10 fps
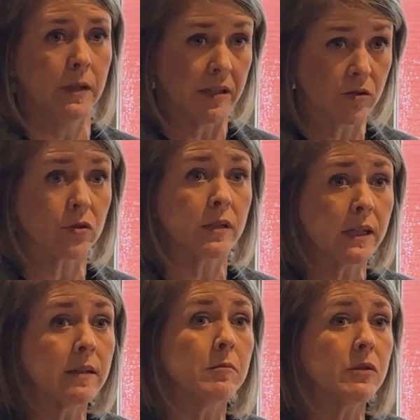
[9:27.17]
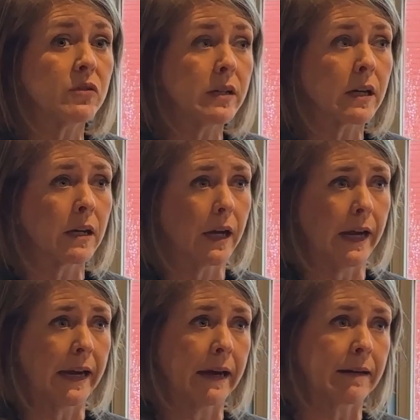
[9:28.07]
history in music
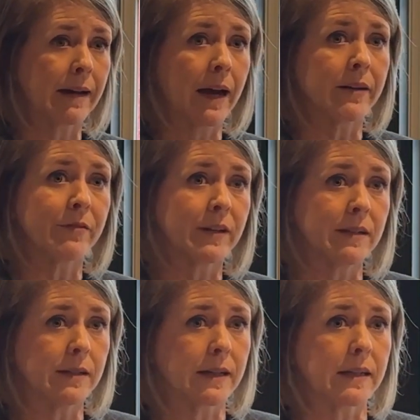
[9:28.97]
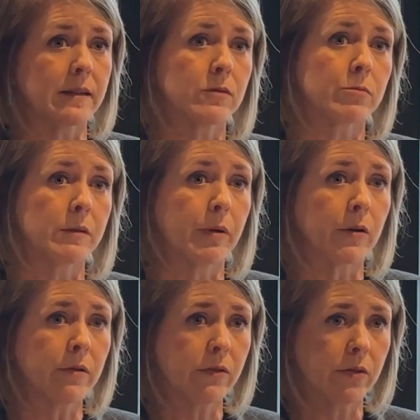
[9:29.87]
and kind of Kentucky's
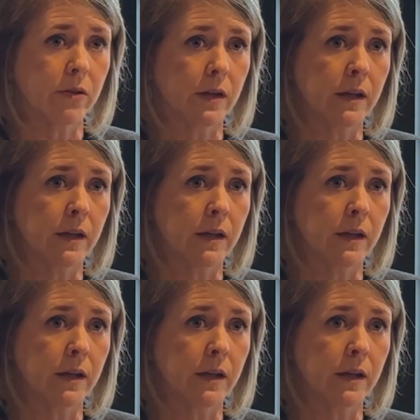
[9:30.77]
rebirth